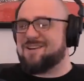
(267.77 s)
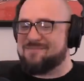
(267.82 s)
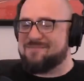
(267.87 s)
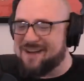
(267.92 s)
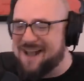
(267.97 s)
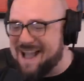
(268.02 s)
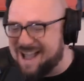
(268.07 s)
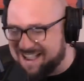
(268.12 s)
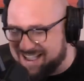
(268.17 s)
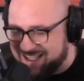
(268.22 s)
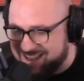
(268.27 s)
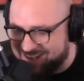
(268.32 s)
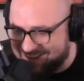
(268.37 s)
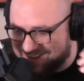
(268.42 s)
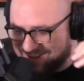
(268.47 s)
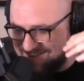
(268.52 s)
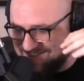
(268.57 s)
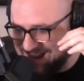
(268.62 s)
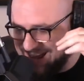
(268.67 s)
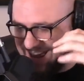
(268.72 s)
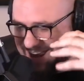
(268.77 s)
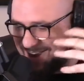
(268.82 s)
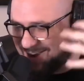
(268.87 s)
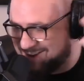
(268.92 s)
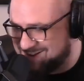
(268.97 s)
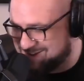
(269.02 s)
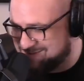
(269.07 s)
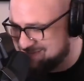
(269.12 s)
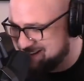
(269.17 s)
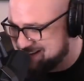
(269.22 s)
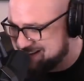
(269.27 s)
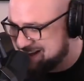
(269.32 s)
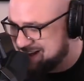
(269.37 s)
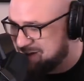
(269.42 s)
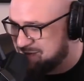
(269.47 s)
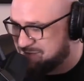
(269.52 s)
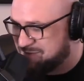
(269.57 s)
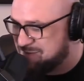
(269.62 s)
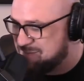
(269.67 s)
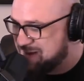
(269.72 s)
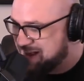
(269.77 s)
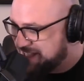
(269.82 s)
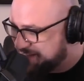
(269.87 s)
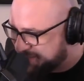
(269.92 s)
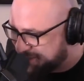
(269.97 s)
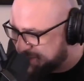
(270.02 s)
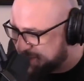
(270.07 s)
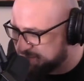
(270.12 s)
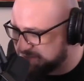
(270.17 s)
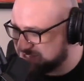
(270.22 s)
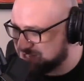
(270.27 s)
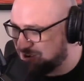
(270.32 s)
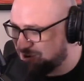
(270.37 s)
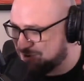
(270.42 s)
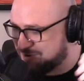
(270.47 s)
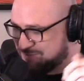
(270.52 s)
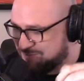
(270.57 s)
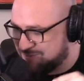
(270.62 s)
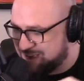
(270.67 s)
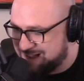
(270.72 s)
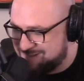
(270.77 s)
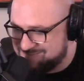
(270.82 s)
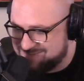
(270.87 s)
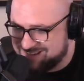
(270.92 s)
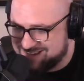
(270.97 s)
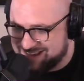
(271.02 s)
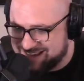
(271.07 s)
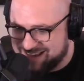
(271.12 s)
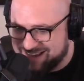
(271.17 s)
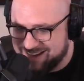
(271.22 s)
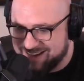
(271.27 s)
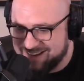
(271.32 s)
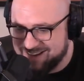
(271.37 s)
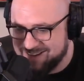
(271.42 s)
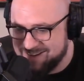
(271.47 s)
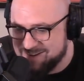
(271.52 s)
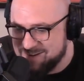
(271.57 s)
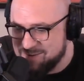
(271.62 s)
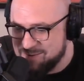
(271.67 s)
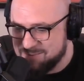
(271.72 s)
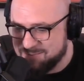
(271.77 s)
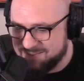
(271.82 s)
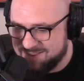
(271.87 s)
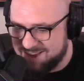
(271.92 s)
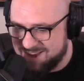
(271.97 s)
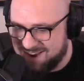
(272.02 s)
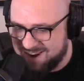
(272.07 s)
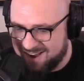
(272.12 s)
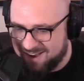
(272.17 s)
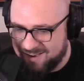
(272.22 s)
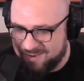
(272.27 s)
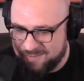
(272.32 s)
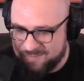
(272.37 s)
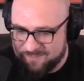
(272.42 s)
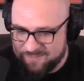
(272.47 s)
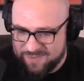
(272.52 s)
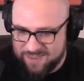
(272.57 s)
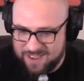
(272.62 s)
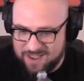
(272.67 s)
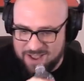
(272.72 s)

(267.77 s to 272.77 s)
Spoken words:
to come back. I lost myself. For a minute, I thought it was Gordon Ramsay. You know?